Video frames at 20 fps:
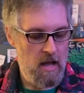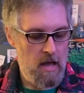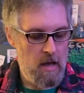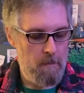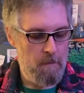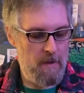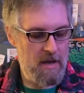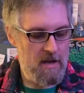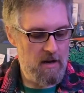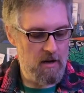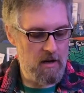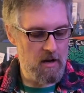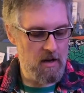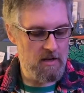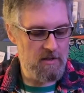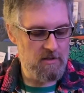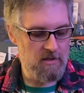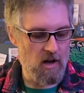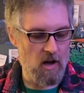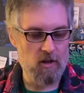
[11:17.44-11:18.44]

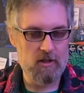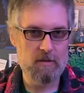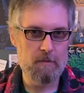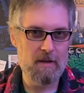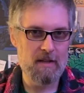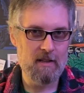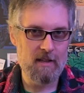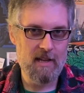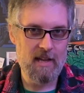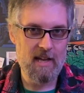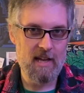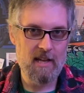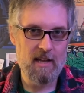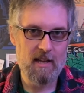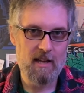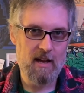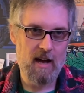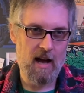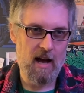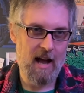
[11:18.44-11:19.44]
because
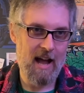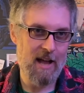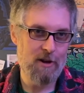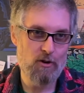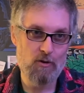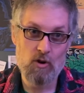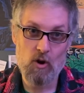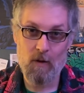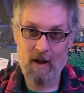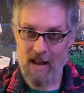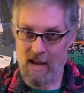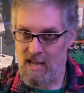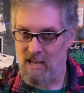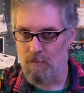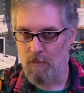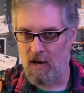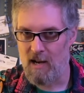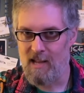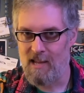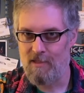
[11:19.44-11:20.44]
ultimately I don't know
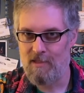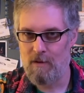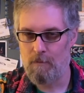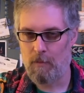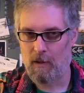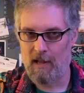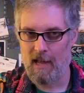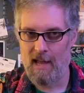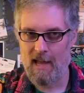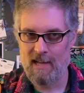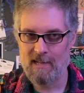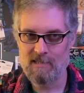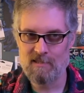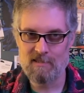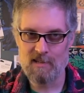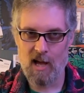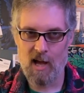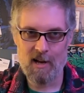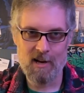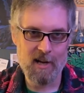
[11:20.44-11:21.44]
anybody that plays
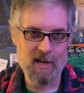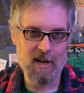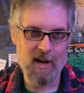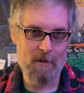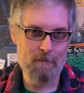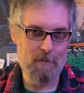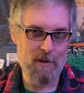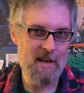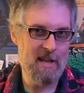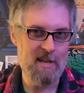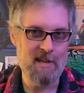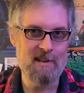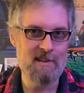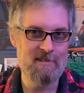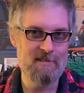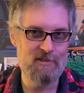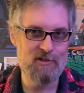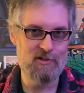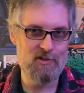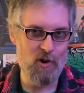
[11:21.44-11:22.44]

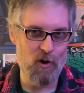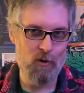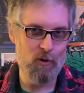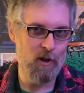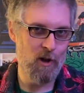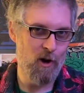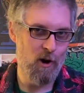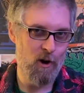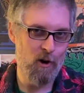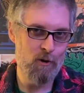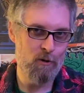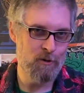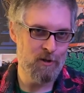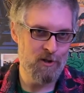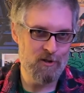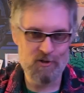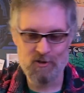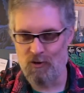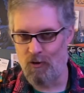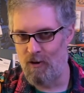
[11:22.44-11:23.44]
unaccompanied solo
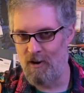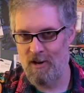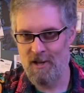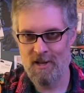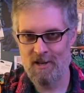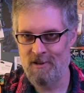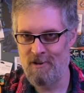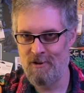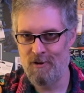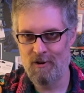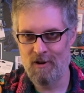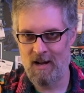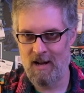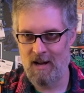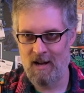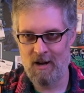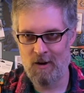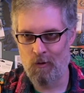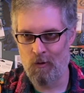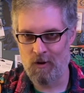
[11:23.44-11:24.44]
distorted
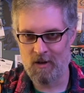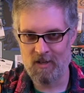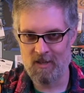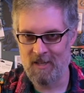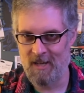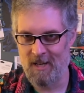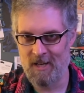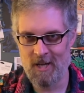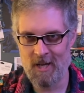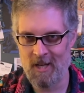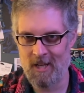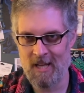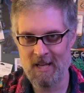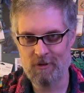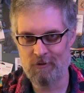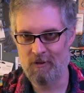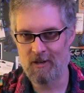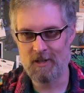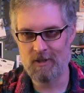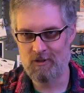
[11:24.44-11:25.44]
or clean
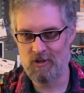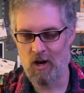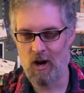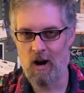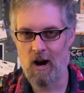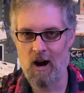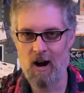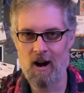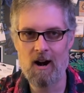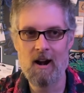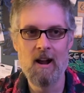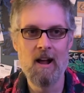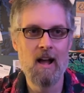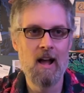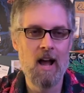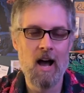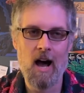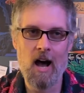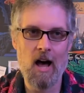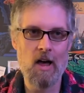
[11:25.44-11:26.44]
electric guitar
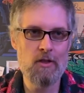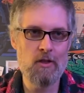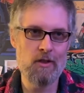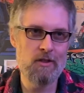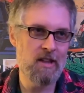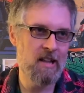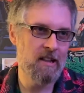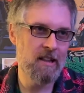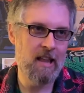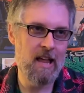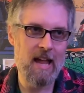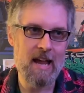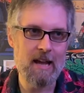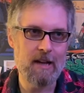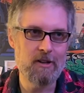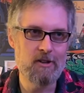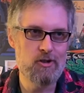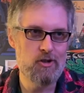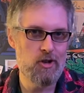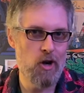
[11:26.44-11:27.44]
other than
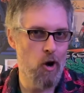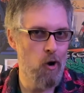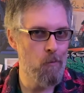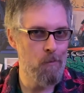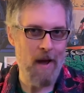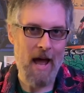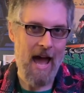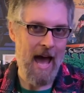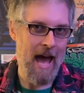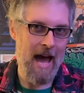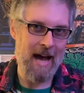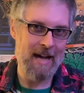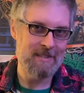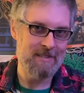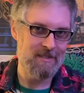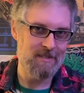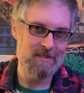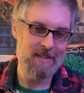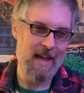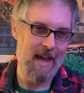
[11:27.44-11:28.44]
like Joe
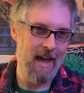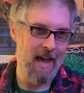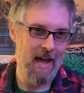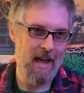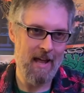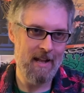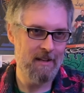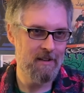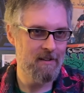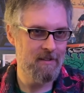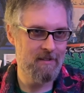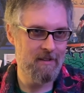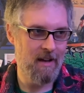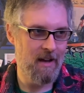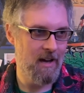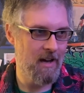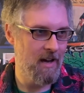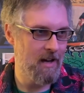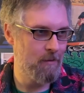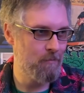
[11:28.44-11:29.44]
Pass and
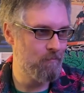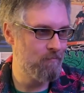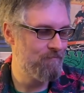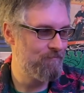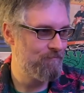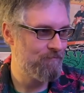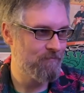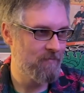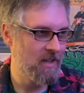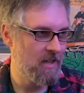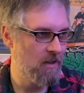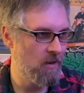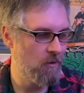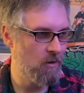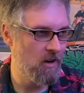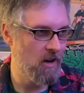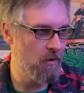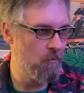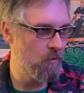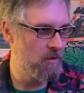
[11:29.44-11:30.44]
oh
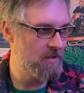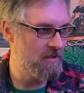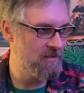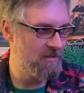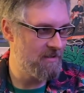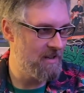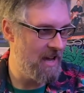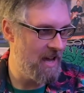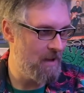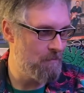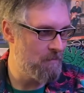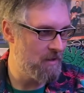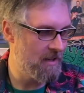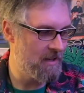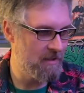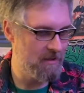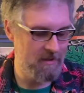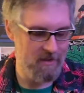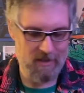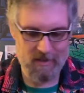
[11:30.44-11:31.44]
god, what's his name,
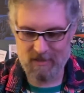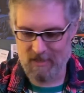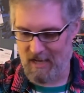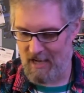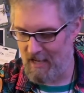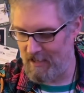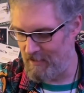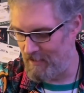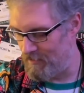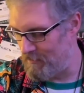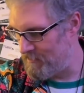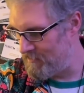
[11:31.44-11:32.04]
the guy that